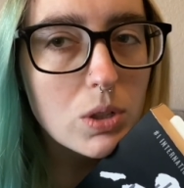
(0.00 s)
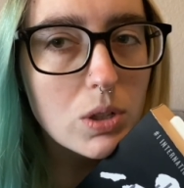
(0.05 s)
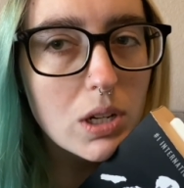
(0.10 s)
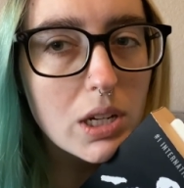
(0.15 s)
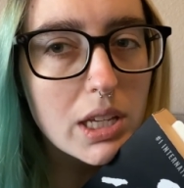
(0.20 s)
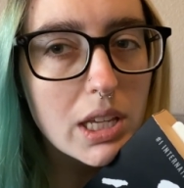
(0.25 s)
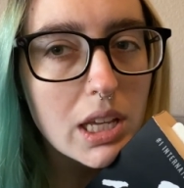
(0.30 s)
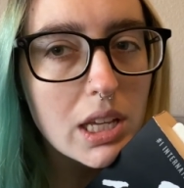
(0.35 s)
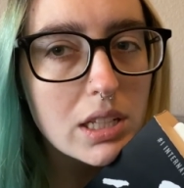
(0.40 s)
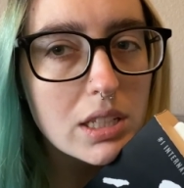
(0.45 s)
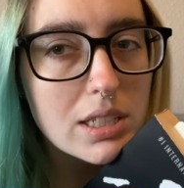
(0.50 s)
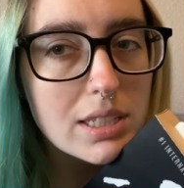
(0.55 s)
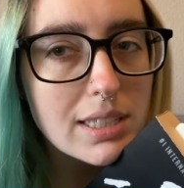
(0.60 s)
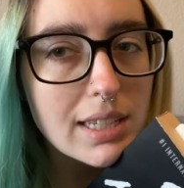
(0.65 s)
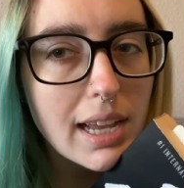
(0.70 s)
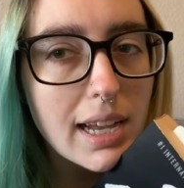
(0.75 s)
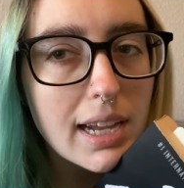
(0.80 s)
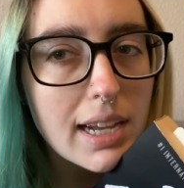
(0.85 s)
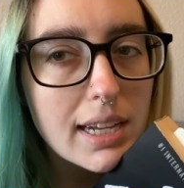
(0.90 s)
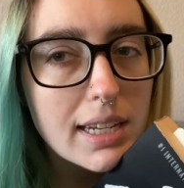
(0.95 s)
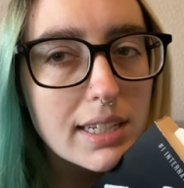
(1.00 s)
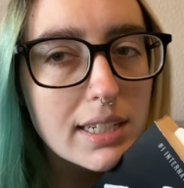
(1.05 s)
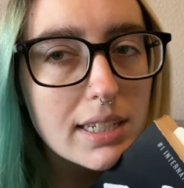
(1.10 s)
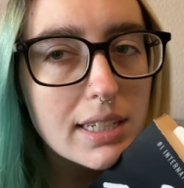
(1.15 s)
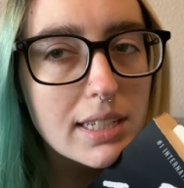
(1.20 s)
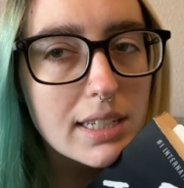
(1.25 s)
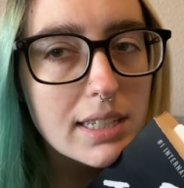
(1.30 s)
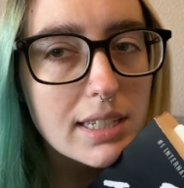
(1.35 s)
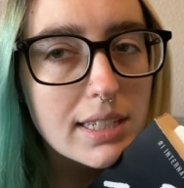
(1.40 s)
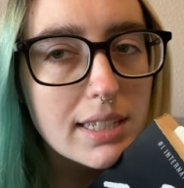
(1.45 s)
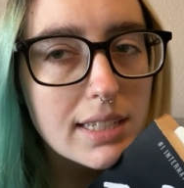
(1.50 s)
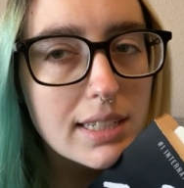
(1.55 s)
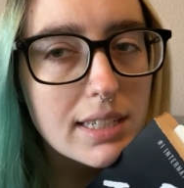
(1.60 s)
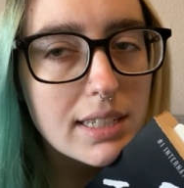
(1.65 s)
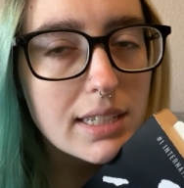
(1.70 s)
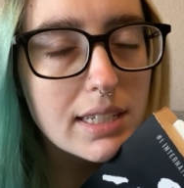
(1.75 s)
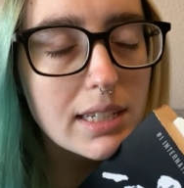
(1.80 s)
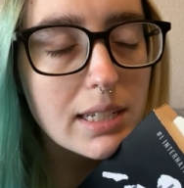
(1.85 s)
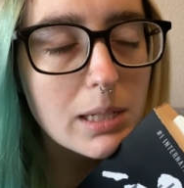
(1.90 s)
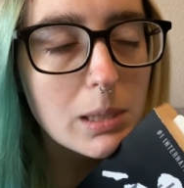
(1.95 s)
I can't decide.
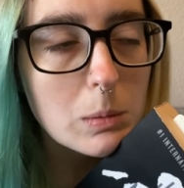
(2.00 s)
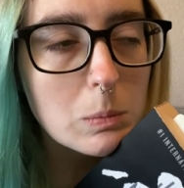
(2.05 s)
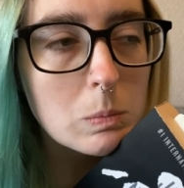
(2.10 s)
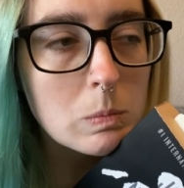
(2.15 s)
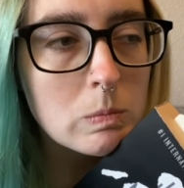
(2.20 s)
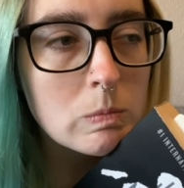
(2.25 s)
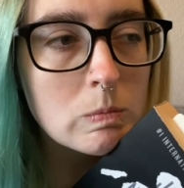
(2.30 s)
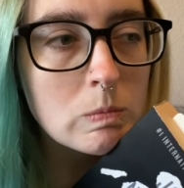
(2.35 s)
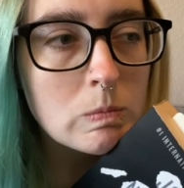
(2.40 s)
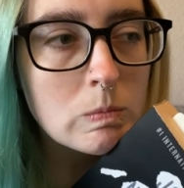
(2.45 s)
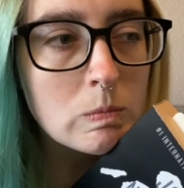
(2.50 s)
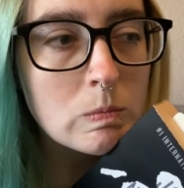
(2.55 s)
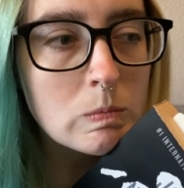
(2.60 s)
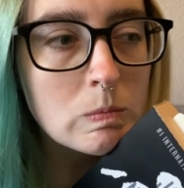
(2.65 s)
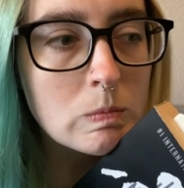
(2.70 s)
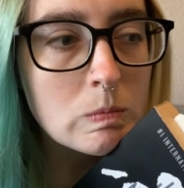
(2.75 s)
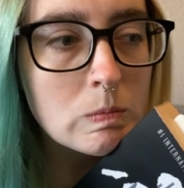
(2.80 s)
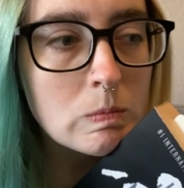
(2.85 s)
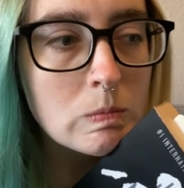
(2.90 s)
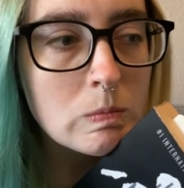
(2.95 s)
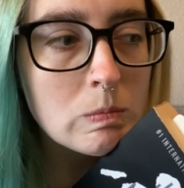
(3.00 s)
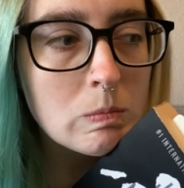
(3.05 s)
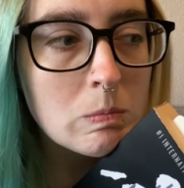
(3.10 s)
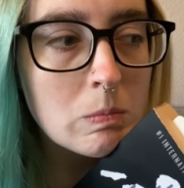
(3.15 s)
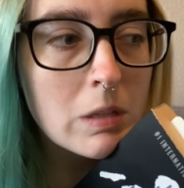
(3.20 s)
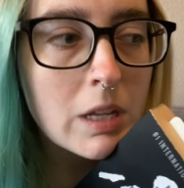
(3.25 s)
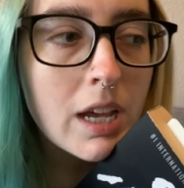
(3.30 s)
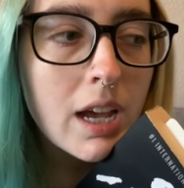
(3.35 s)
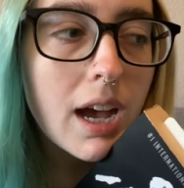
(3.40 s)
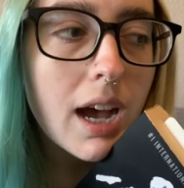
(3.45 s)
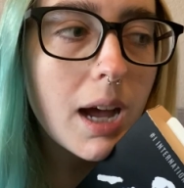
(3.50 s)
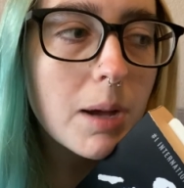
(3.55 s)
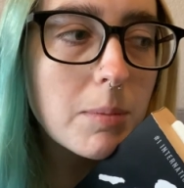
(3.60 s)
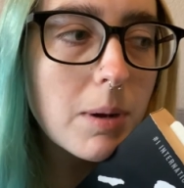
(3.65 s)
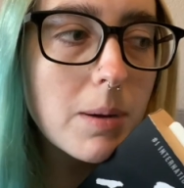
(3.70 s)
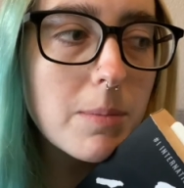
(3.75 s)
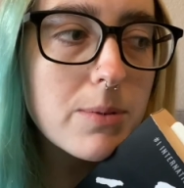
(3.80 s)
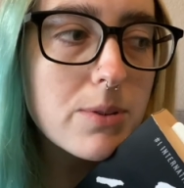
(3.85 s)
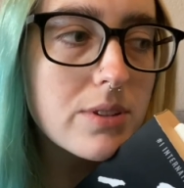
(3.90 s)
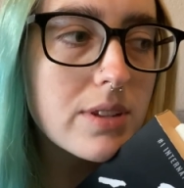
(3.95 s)
Um, I'm
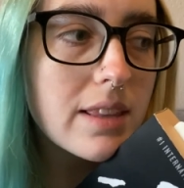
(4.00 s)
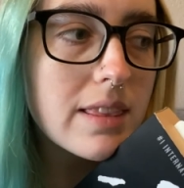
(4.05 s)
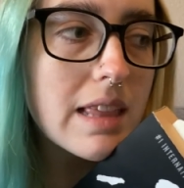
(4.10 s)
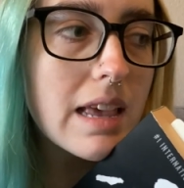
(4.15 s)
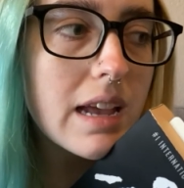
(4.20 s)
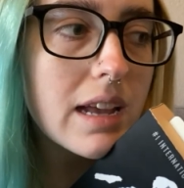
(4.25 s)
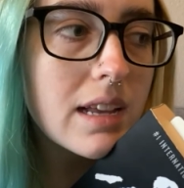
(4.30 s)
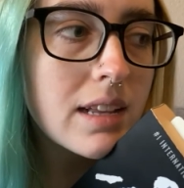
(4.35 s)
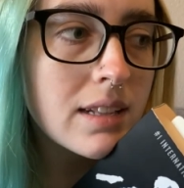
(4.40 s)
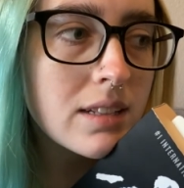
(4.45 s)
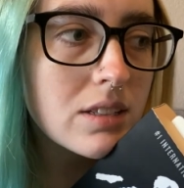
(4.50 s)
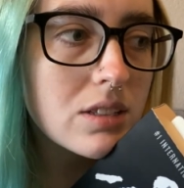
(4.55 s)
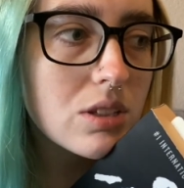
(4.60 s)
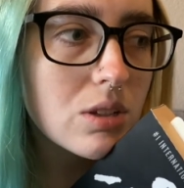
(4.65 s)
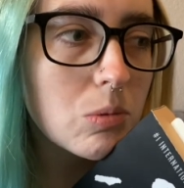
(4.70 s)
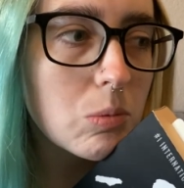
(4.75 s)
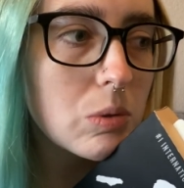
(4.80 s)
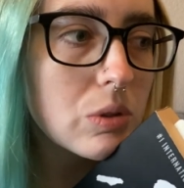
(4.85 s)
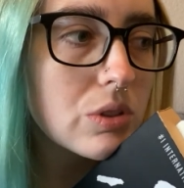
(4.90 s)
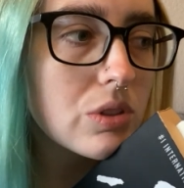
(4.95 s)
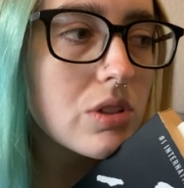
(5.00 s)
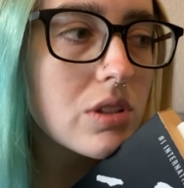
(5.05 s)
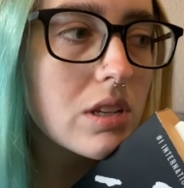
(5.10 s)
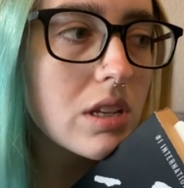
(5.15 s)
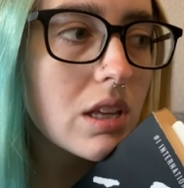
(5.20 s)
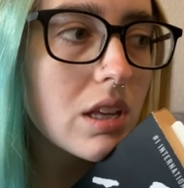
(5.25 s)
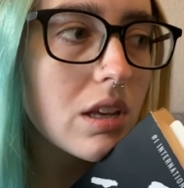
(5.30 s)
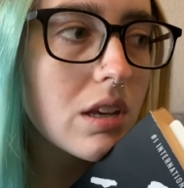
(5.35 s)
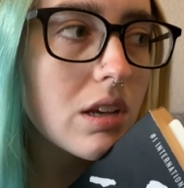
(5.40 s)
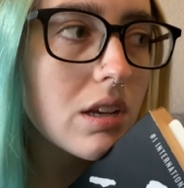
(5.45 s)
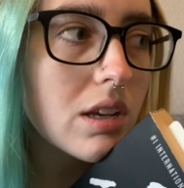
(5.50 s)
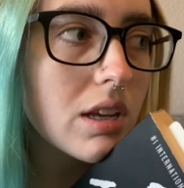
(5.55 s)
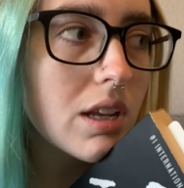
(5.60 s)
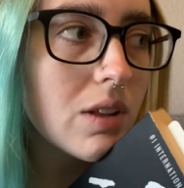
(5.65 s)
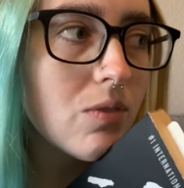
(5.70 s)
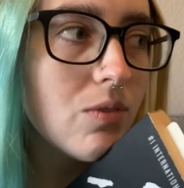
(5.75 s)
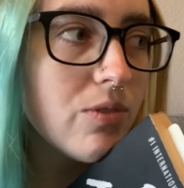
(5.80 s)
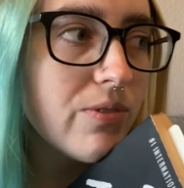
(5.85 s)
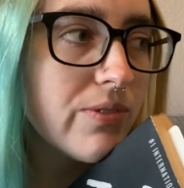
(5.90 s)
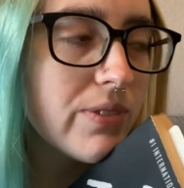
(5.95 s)
almost at the end, so we'll see.
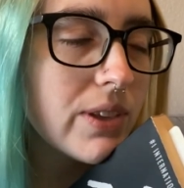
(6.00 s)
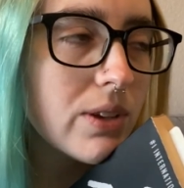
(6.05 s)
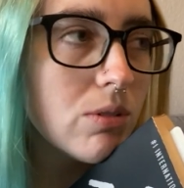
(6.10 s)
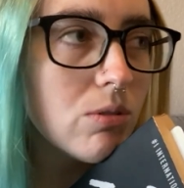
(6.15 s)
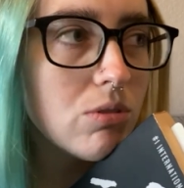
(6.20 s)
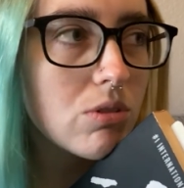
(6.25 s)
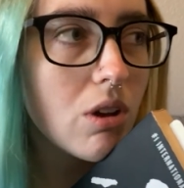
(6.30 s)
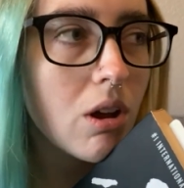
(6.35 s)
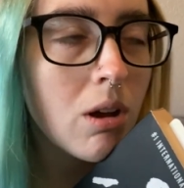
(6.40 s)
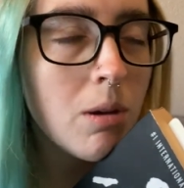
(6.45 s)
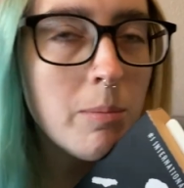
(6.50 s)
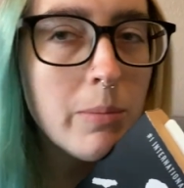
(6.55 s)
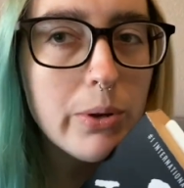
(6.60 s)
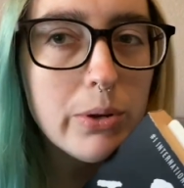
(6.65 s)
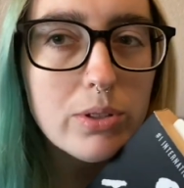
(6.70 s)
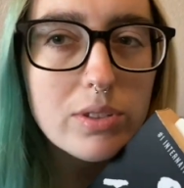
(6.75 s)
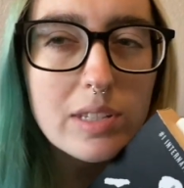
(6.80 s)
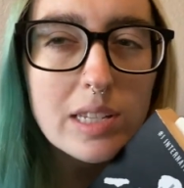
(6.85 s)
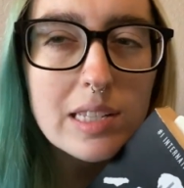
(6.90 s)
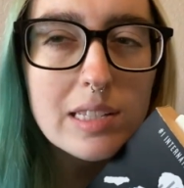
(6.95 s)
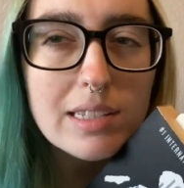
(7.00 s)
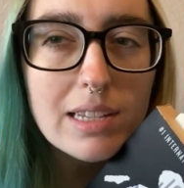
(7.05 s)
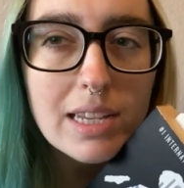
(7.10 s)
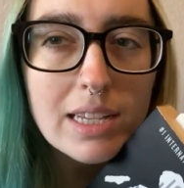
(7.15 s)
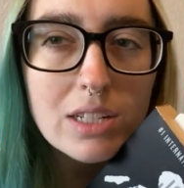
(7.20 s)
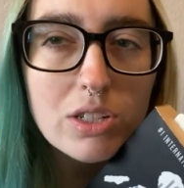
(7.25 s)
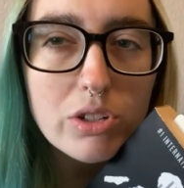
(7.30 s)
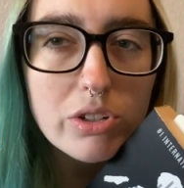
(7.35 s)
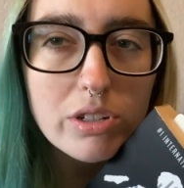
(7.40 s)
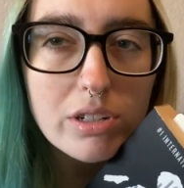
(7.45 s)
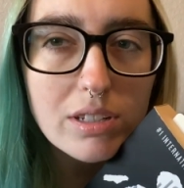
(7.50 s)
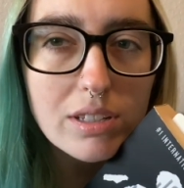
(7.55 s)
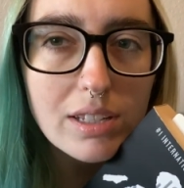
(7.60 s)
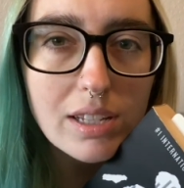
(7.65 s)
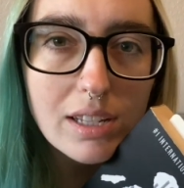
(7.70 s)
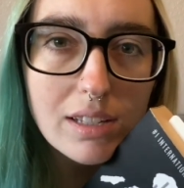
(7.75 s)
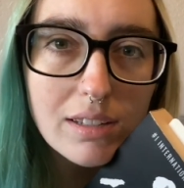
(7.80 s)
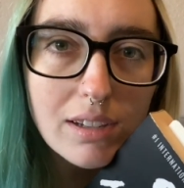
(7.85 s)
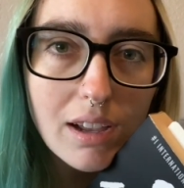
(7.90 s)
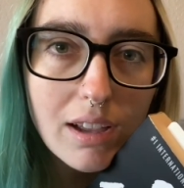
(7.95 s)
It feels almost
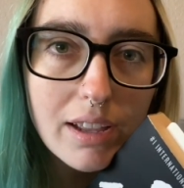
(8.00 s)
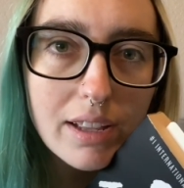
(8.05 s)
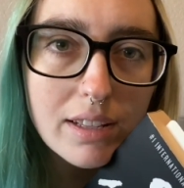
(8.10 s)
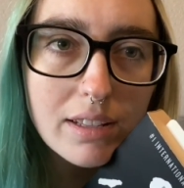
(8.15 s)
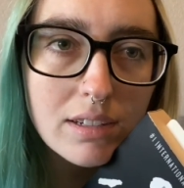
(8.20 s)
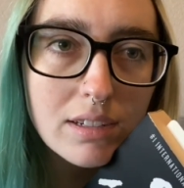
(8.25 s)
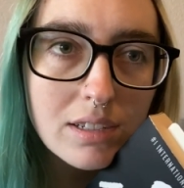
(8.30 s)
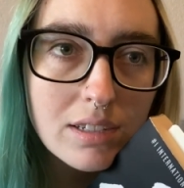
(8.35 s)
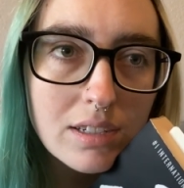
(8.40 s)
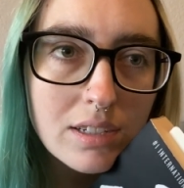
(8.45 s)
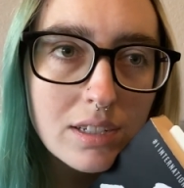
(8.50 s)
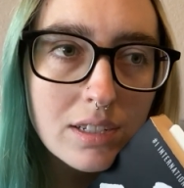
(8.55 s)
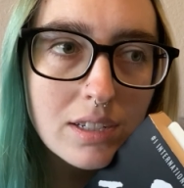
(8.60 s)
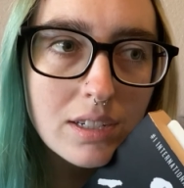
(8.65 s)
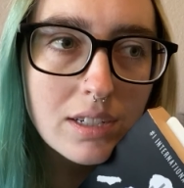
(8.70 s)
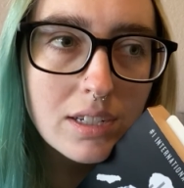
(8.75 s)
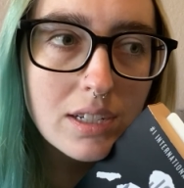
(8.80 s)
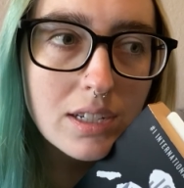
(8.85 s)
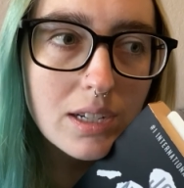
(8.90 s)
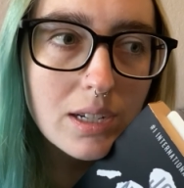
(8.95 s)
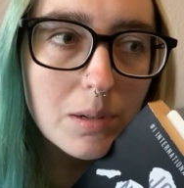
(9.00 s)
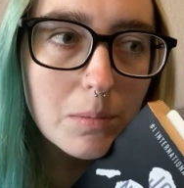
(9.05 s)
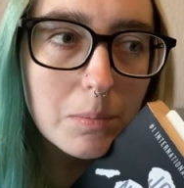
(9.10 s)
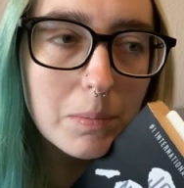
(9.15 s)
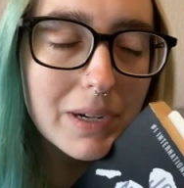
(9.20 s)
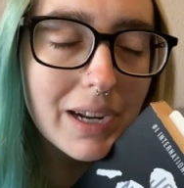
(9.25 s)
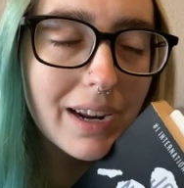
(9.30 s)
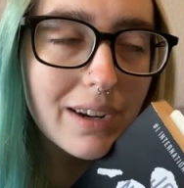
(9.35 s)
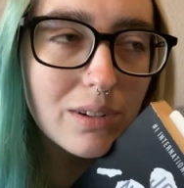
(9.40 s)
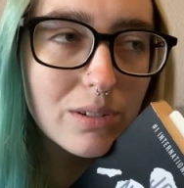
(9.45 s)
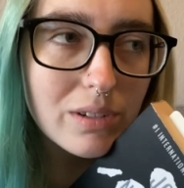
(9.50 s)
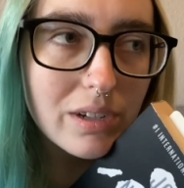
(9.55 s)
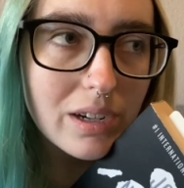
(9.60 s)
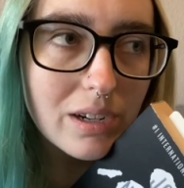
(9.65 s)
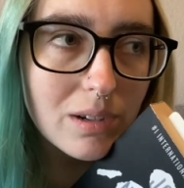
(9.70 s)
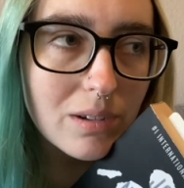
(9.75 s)
intentionally done, but I don't know.